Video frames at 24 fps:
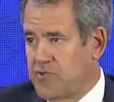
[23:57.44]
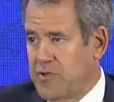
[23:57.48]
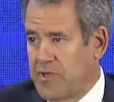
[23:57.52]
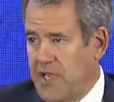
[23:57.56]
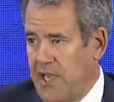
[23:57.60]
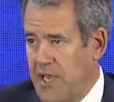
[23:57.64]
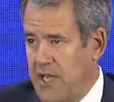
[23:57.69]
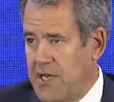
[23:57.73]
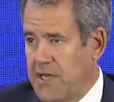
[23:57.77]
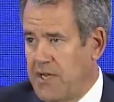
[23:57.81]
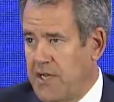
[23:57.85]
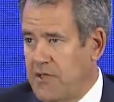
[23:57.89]

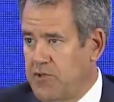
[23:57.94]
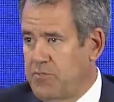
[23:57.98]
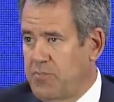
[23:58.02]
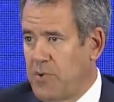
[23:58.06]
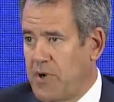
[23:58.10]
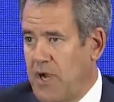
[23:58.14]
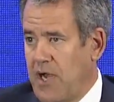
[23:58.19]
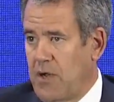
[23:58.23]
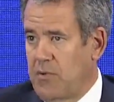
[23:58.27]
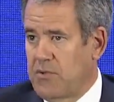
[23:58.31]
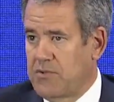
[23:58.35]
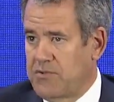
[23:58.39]
candidates, but
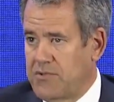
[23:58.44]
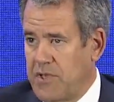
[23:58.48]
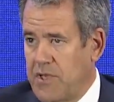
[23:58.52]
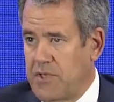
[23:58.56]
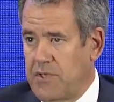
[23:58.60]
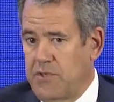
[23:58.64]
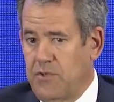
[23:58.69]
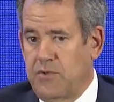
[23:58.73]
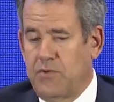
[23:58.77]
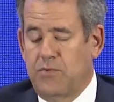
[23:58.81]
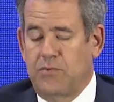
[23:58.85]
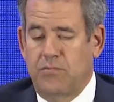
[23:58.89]
I will tell
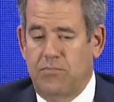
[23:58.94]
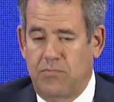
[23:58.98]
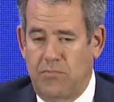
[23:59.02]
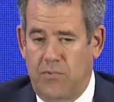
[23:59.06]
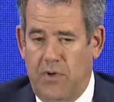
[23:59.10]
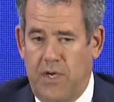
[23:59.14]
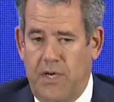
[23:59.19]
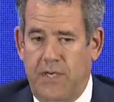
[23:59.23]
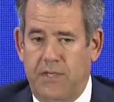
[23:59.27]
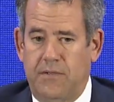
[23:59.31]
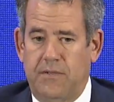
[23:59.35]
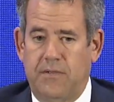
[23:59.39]
you,
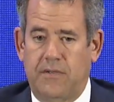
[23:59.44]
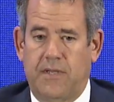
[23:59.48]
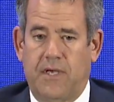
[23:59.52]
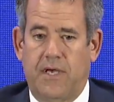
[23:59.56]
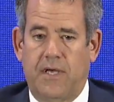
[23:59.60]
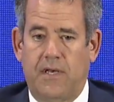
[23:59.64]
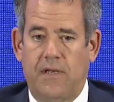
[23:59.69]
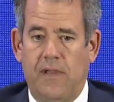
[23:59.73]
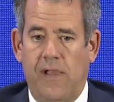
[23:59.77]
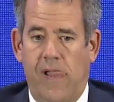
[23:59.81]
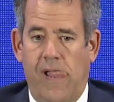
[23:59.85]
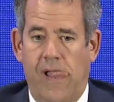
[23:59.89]
right,
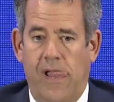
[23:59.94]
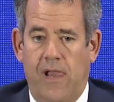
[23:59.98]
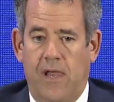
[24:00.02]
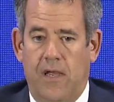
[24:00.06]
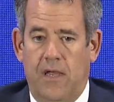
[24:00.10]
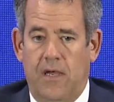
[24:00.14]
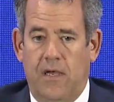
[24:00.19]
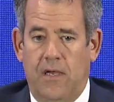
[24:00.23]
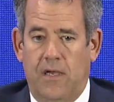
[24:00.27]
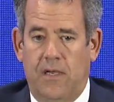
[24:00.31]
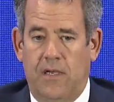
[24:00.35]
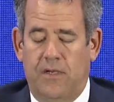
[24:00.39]
that
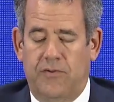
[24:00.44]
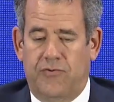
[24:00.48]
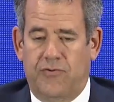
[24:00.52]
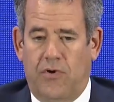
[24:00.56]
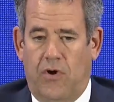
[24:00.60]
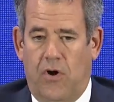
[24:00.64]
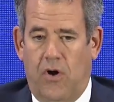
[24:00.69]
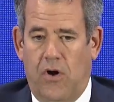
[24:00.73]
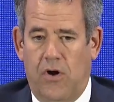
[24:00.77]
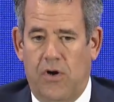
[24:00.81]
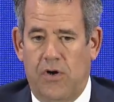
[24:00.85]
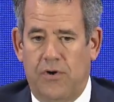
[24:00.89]
it's
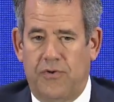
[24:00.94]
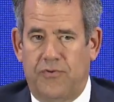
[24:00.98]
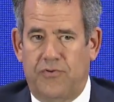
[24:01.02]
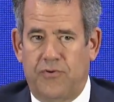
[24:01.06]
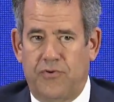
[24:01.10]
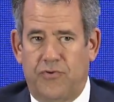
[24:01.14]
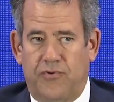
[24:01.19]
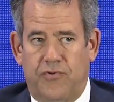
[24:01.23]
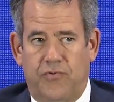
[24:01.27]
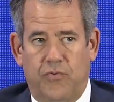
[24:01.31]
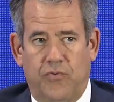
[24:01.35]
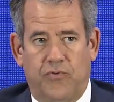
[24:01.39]
hard
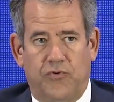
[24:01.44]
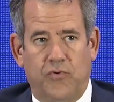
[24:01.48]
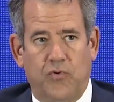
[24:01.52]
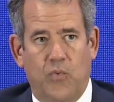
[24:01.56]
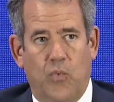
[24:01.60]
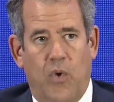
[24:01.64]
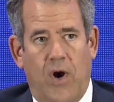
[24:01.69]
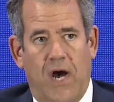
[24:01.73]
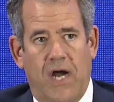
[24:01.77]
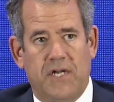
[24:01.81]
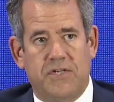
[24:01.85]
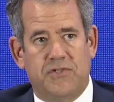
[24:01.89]
to
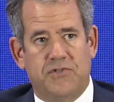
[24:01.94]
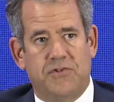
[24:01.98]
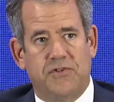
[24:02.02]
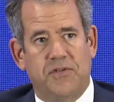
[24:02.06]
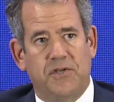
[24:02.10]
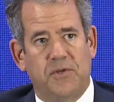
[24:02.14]
watch the